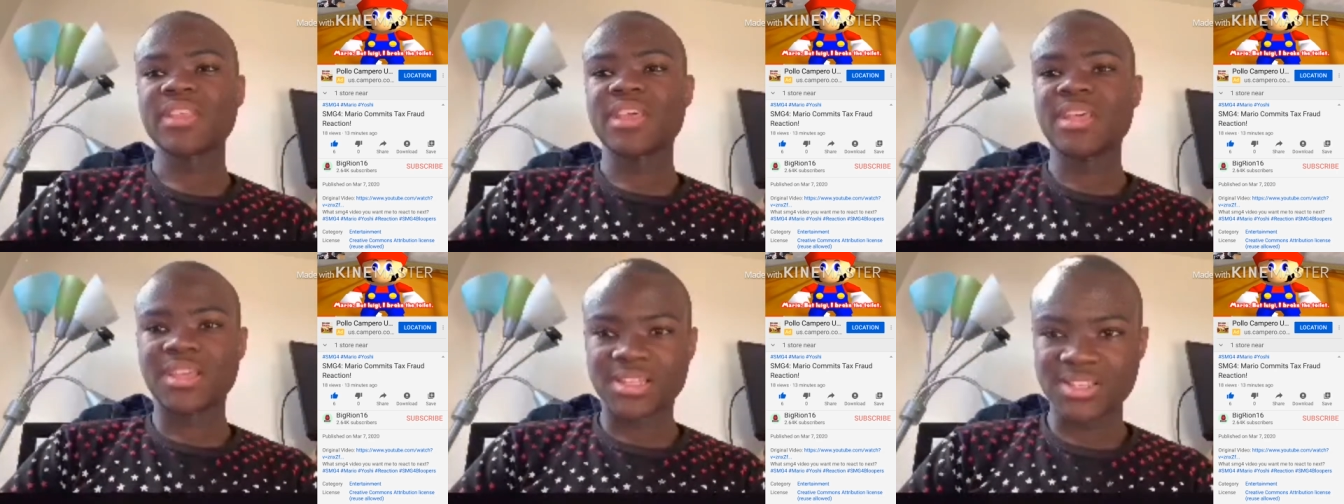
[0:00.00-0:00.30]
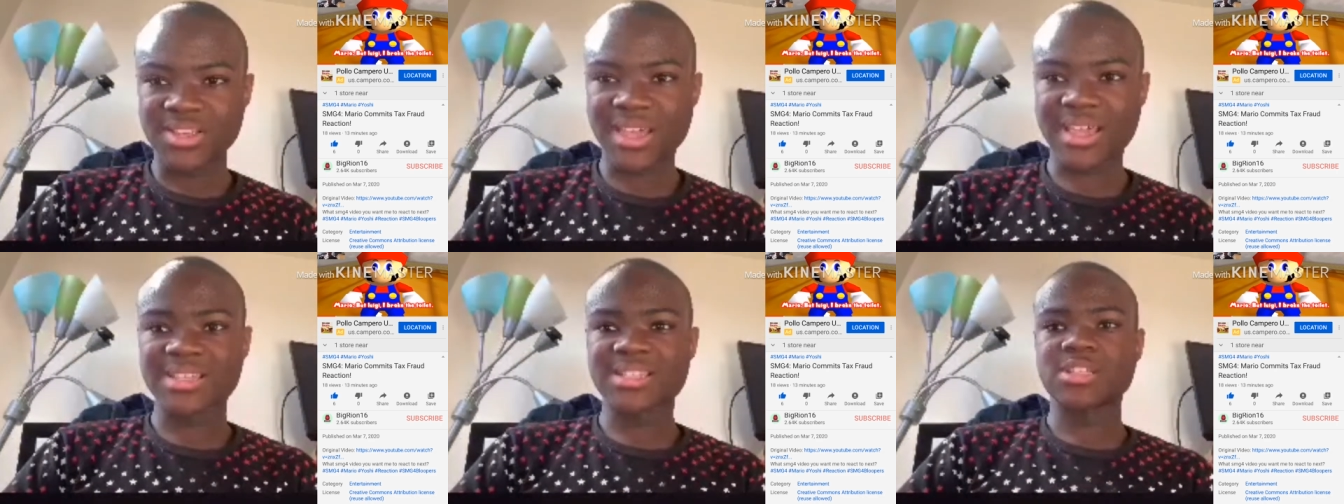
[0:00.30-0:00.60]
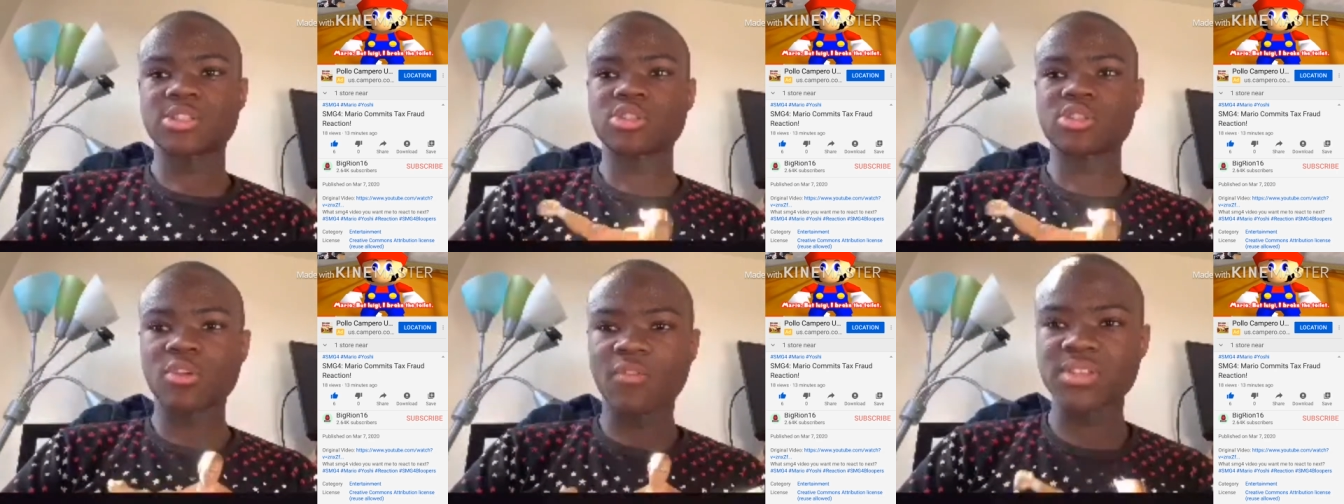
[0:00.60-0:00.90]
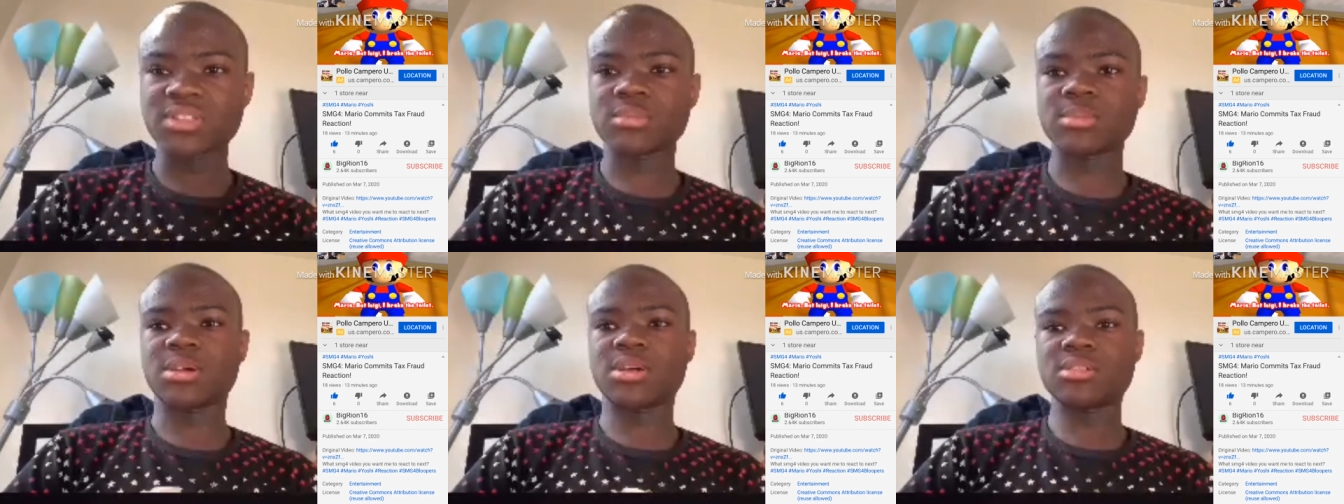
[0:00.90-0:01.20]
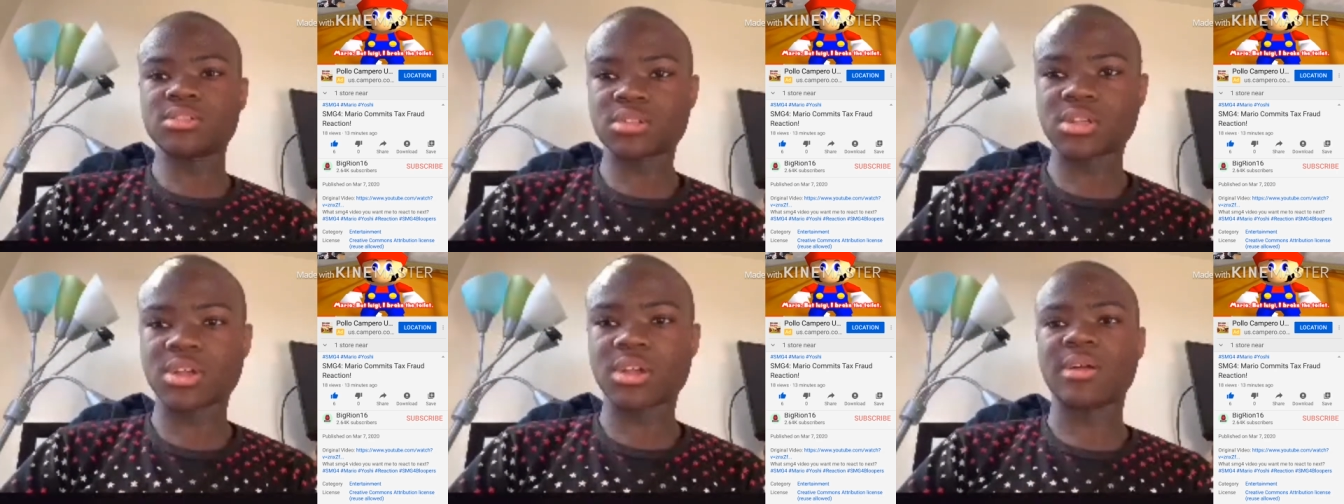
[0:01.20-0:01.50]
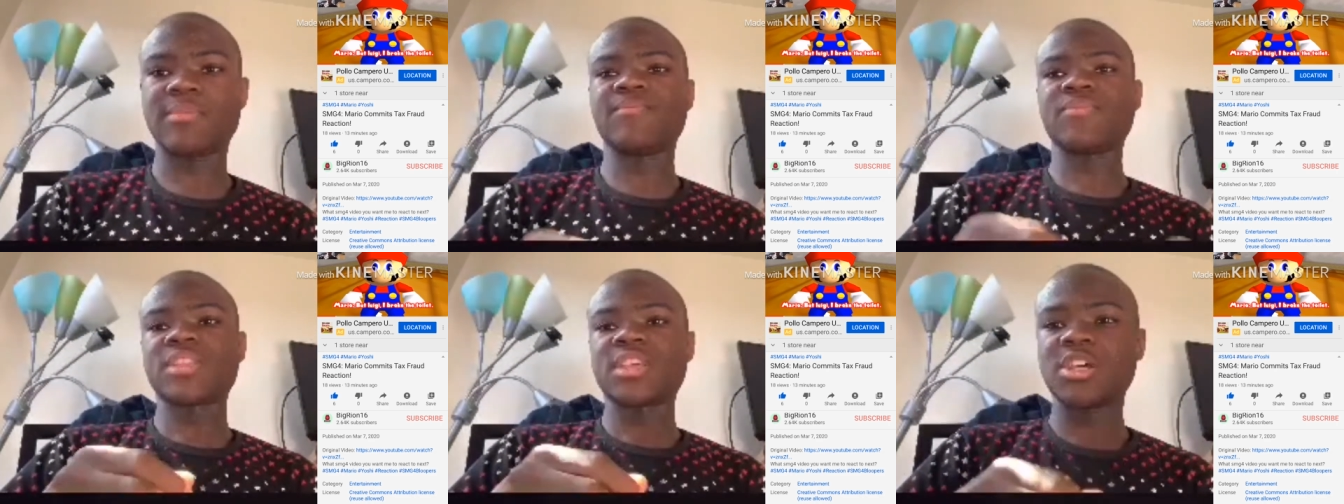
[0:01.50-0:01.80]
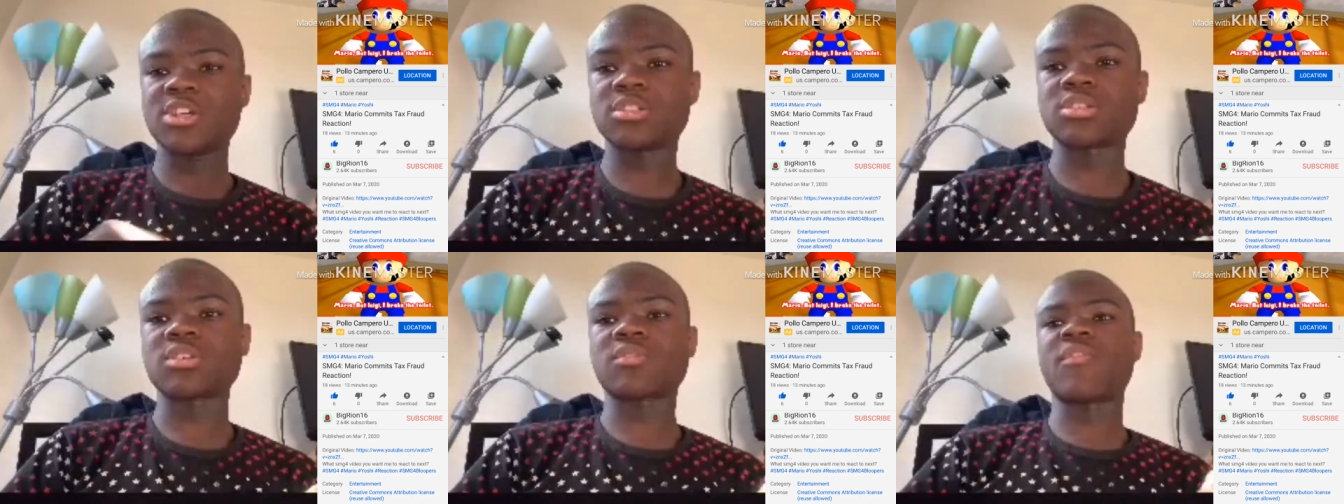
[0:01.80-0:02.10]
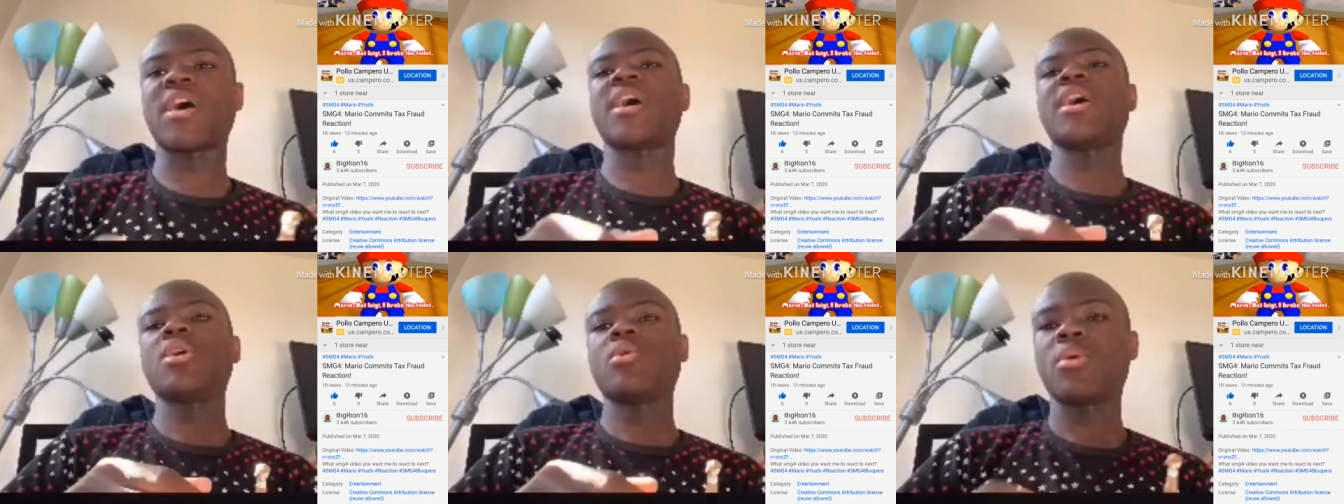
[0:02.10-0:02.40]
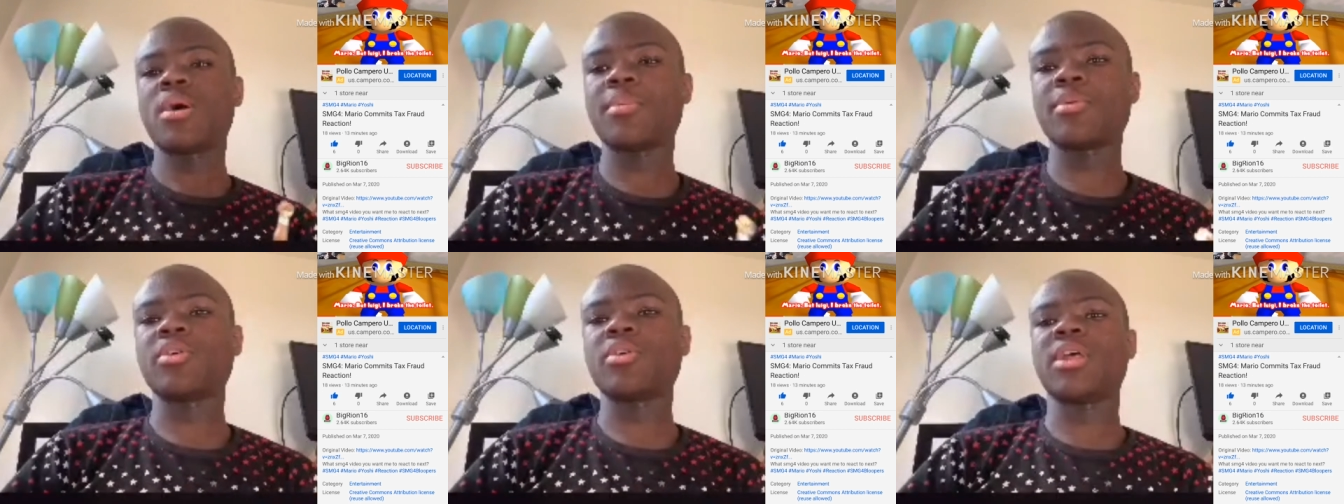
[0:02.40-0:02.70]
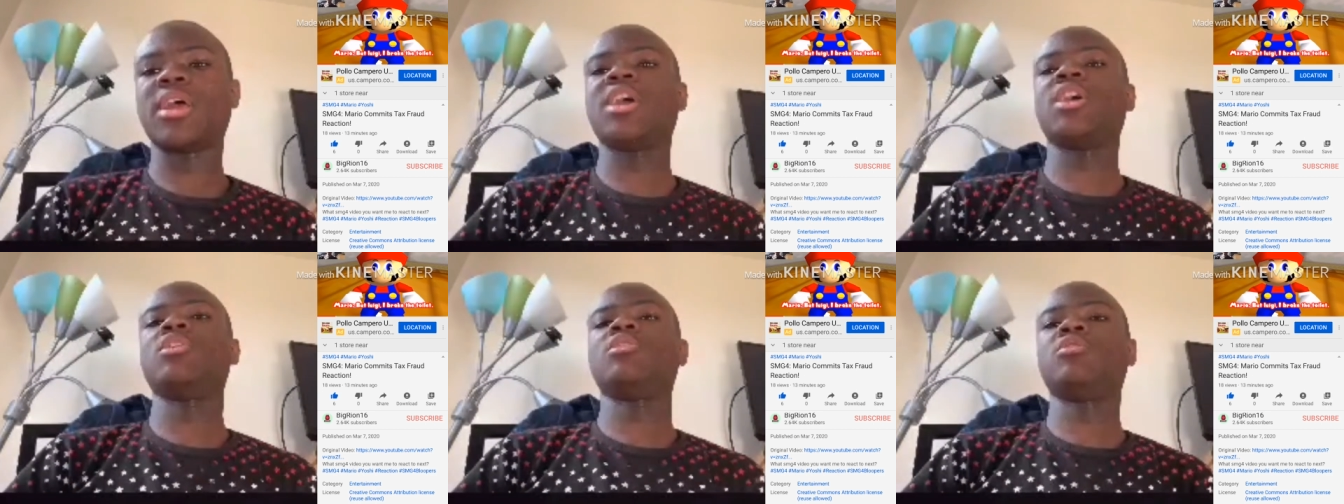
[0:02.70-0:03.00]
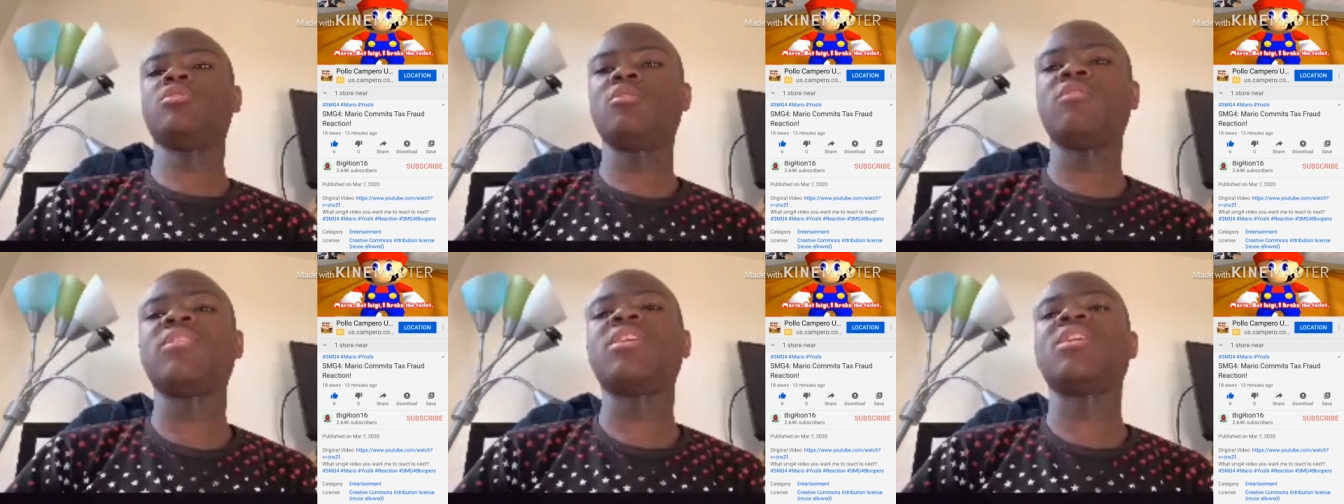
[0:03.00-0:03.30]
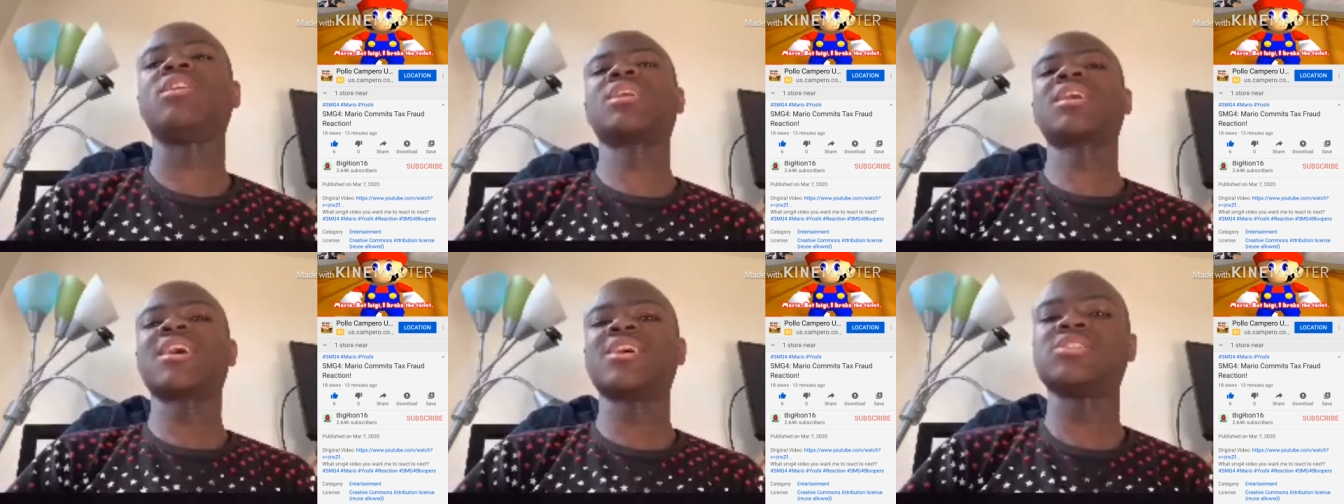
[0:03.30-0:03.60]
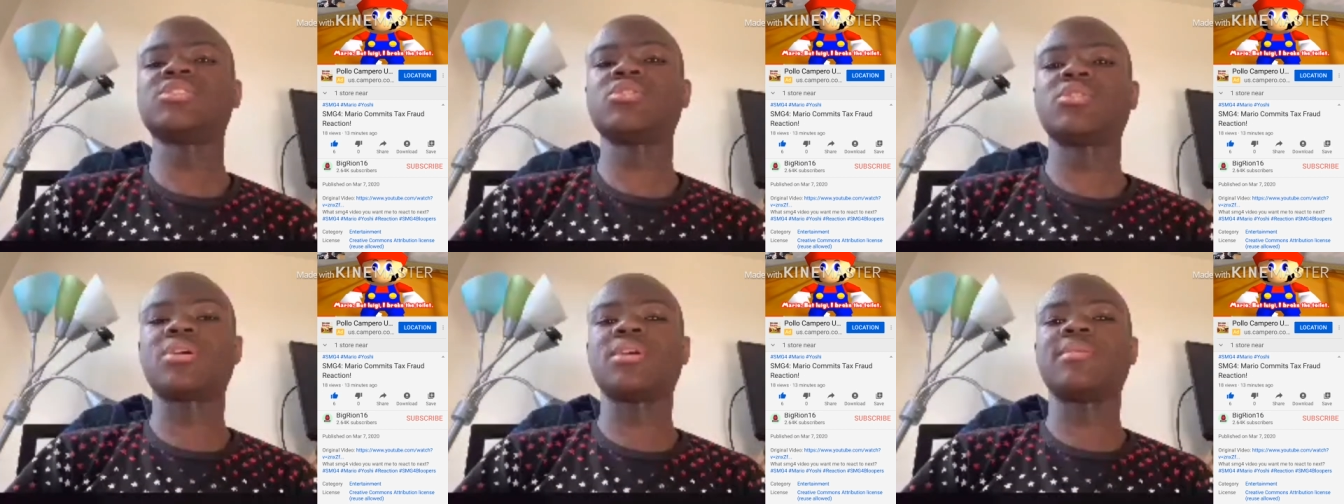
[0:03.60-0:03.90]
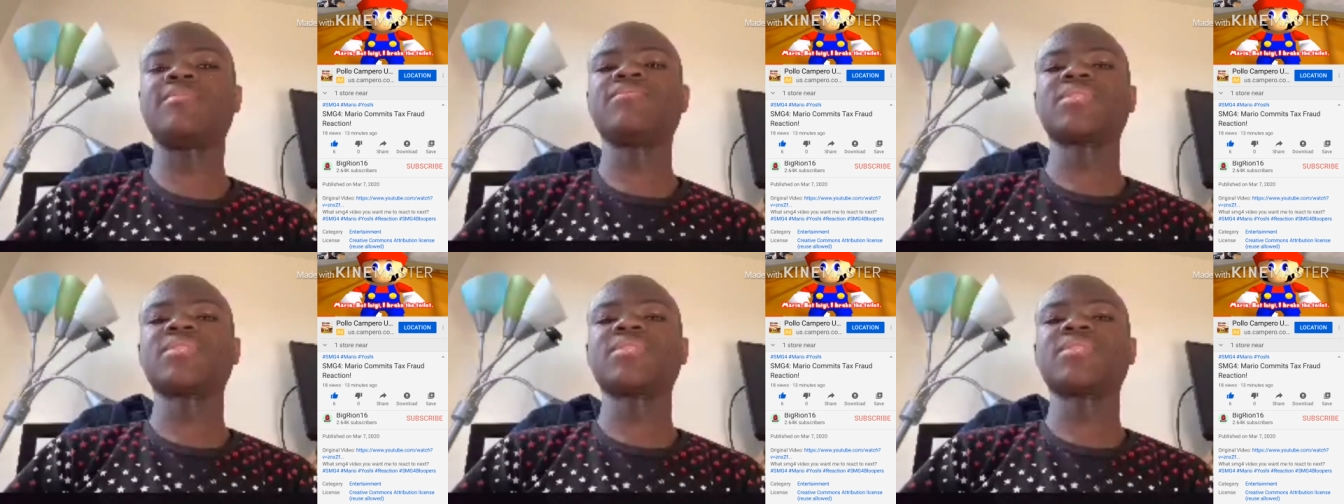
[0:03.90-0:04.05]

So guys, don't forget to subscribe and subscribe. We'll upload a new video constantly.